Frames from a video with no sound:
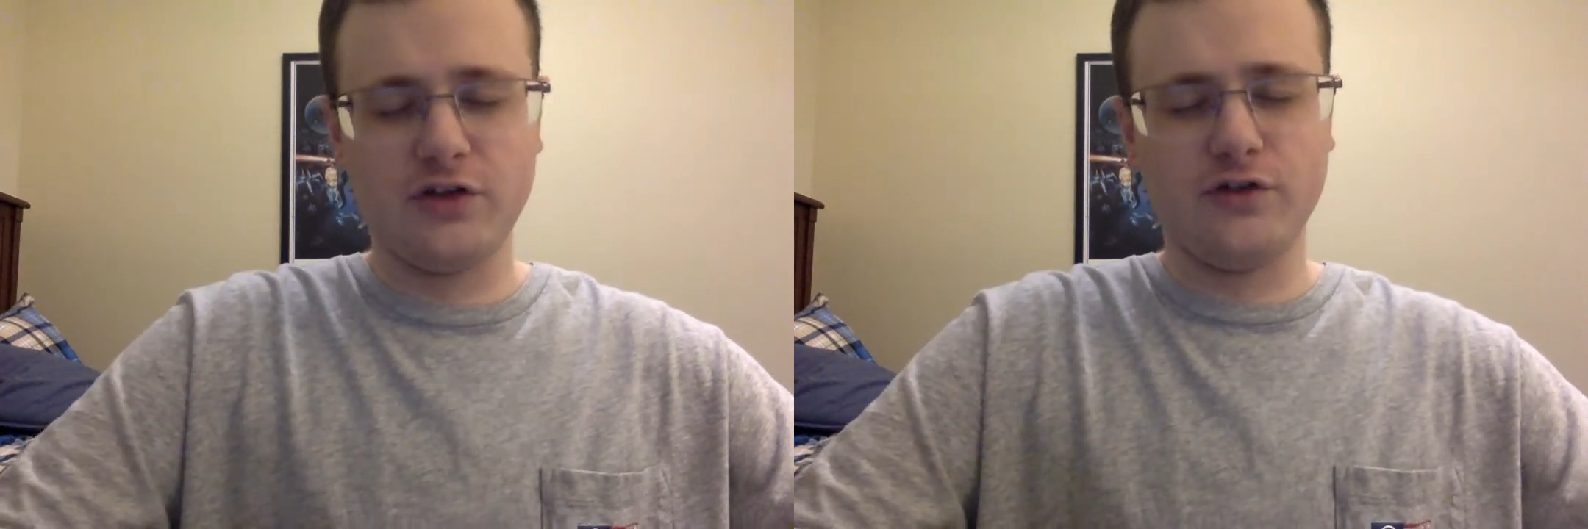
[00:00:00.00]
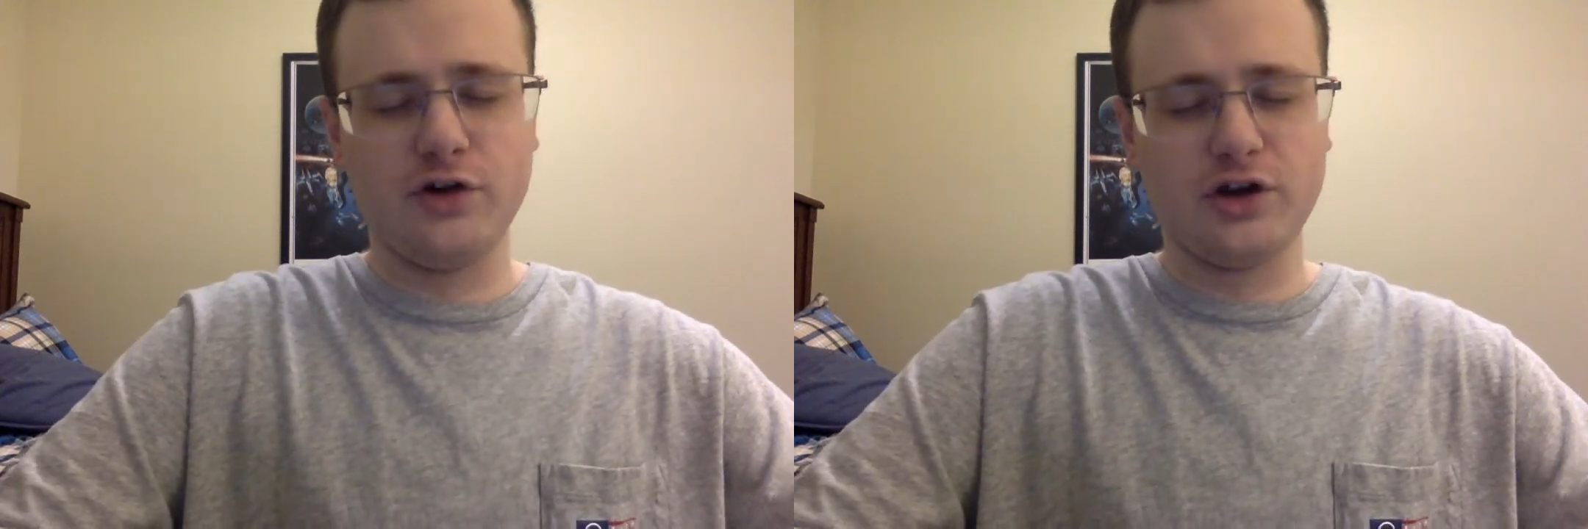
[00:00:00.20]
the
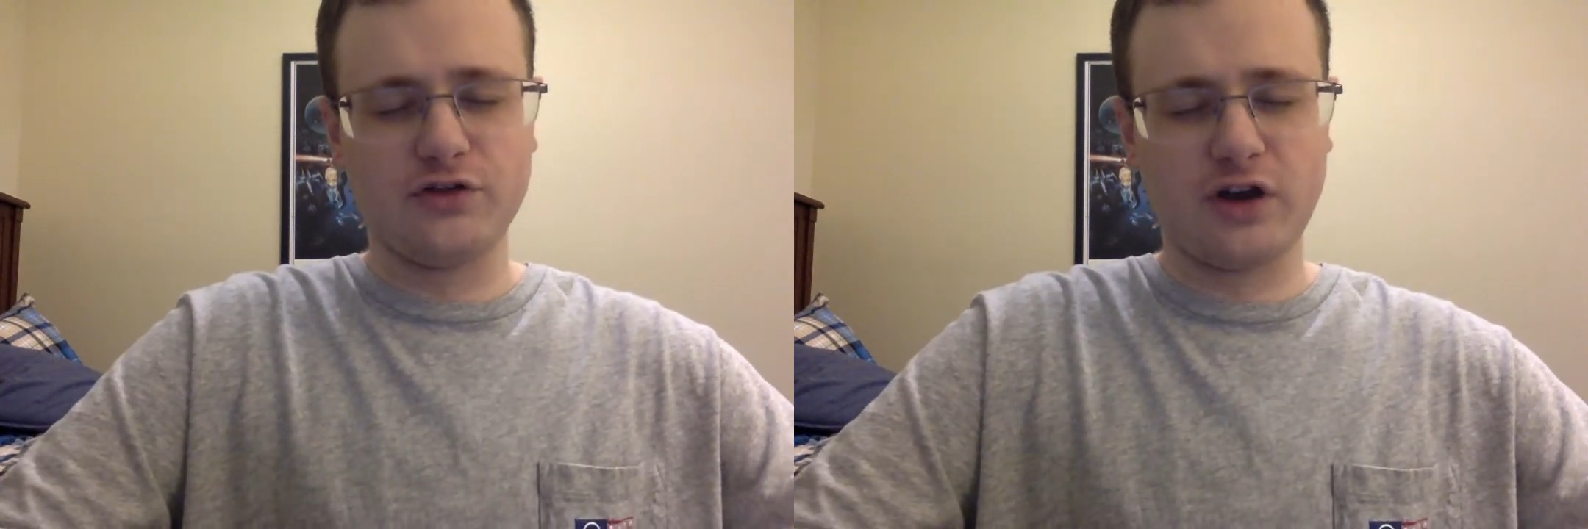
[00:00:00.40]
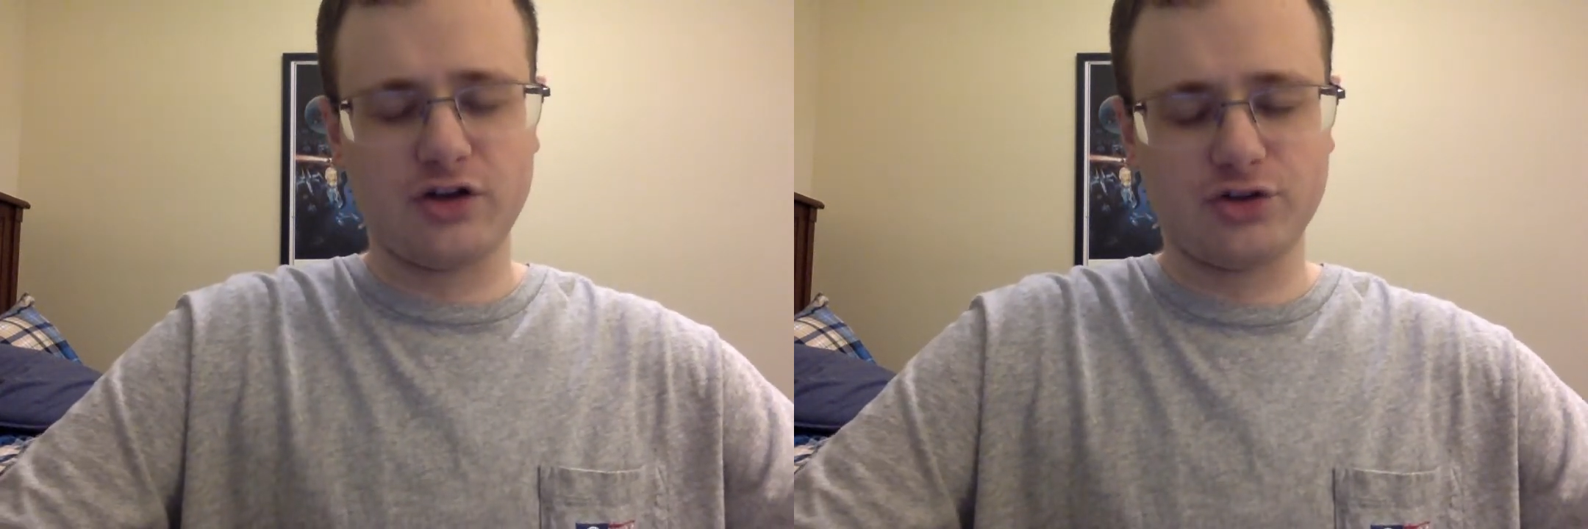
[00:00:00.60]
voting
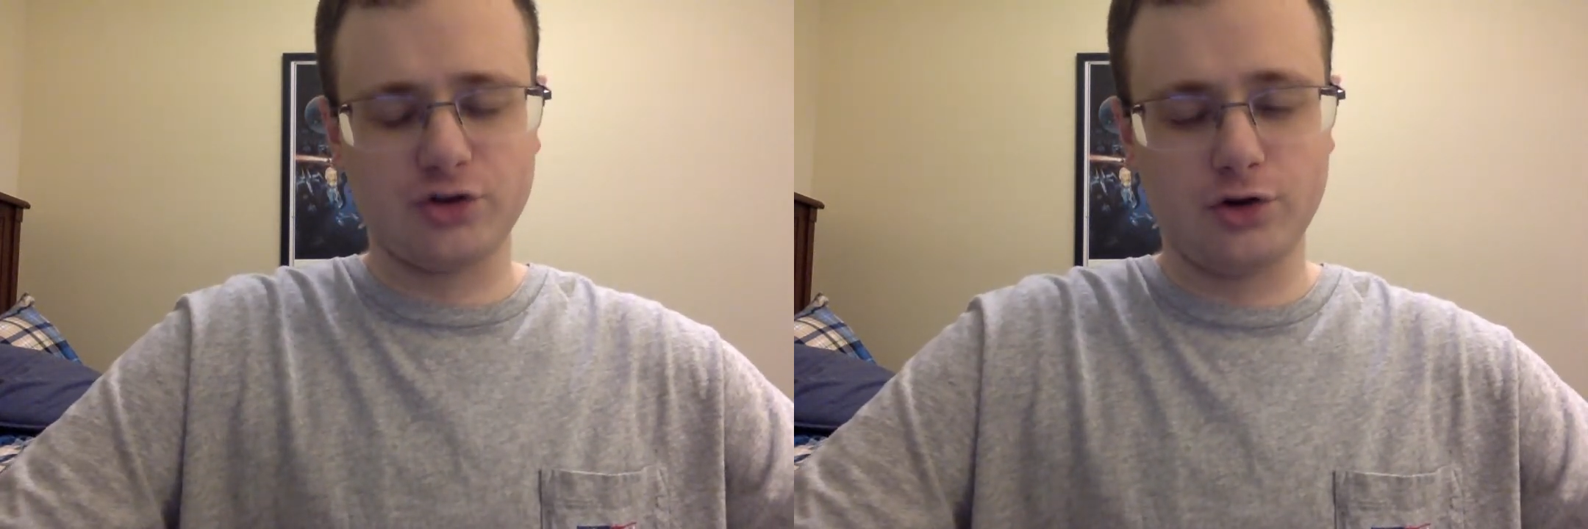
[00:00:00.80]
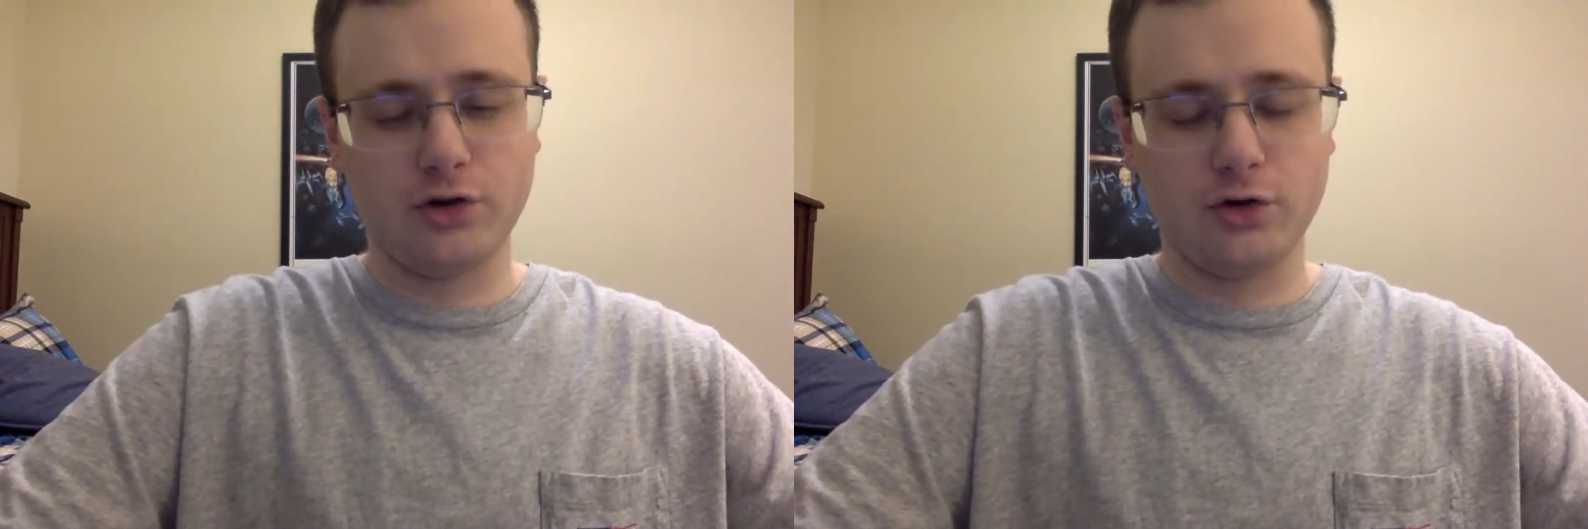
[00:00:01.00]

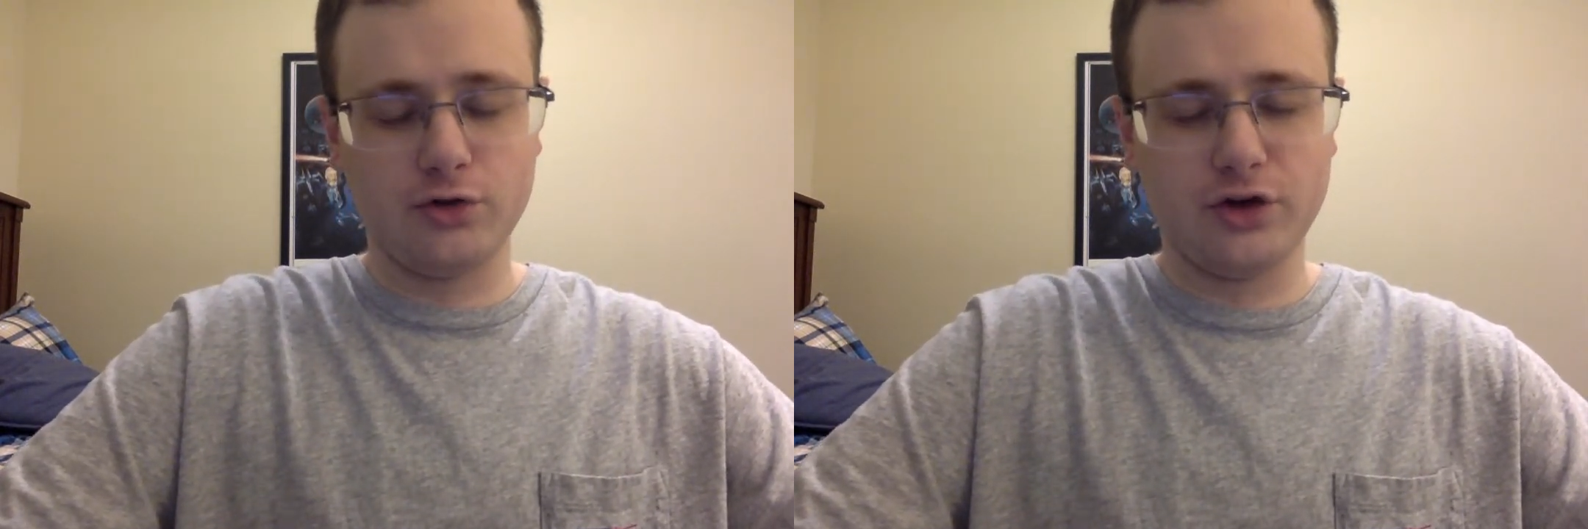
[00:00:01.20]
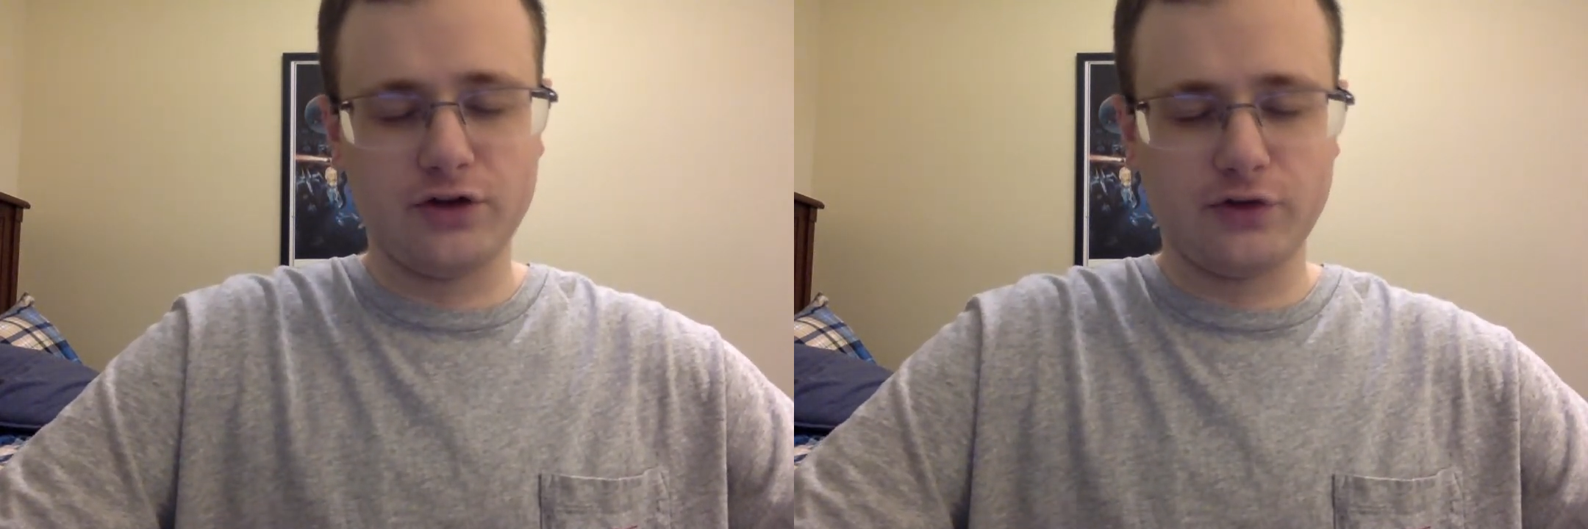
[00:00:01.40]

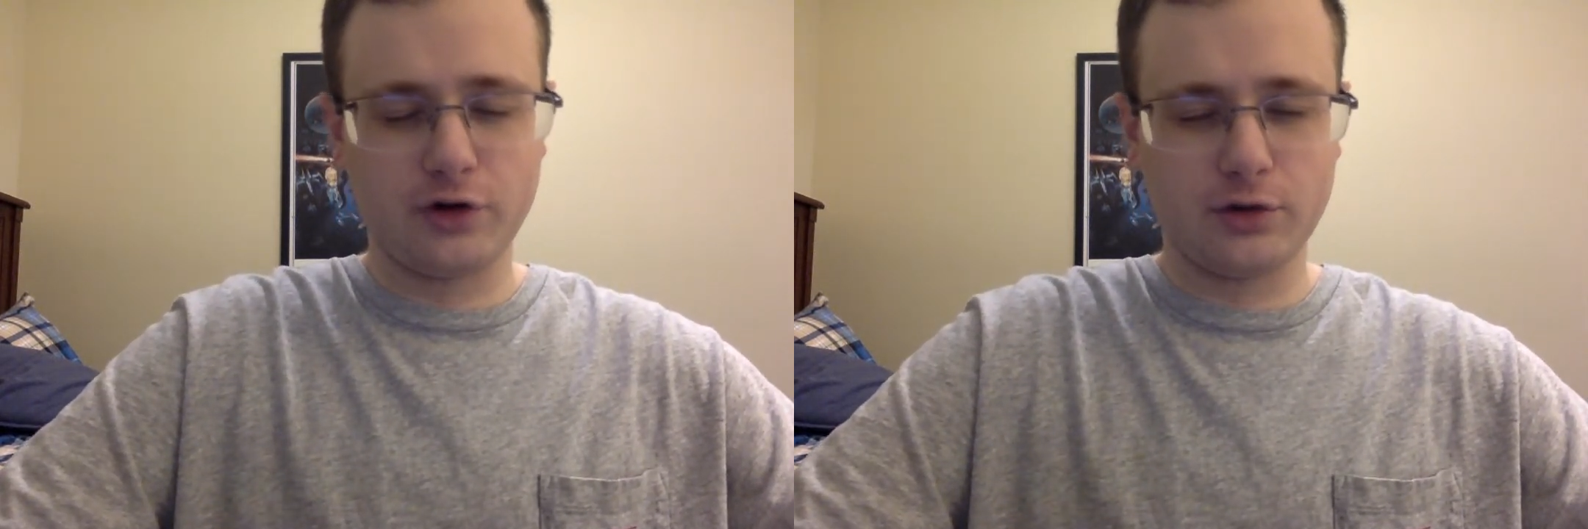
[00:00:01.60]
threshold for